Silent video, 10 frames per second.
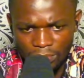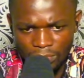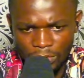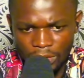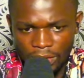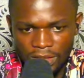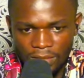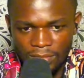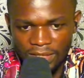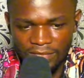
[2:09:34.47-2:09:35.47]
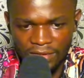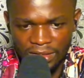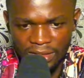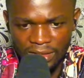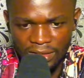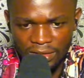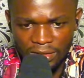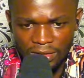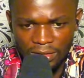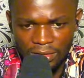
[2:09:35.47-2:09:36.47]
Let's keep that defended.
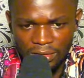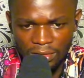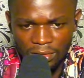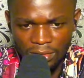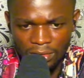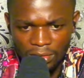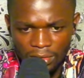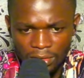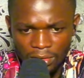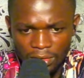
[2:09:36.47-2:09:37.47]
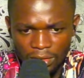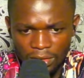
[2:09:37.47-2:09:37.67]
Let